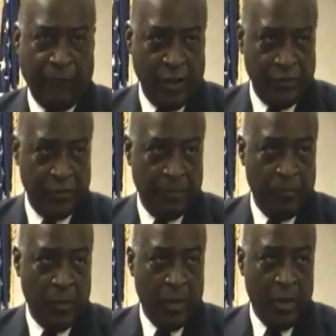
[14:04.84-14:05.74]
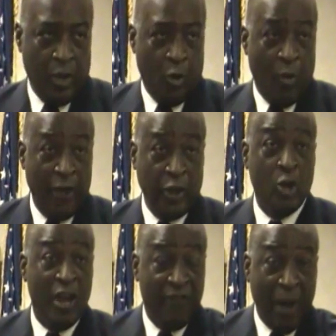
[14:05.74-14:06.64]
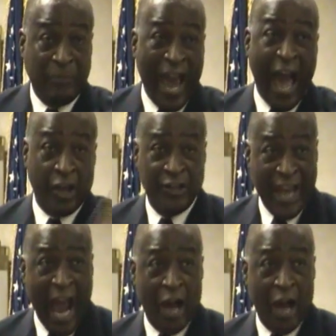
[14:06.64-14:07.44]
difference. Whether you live uptown or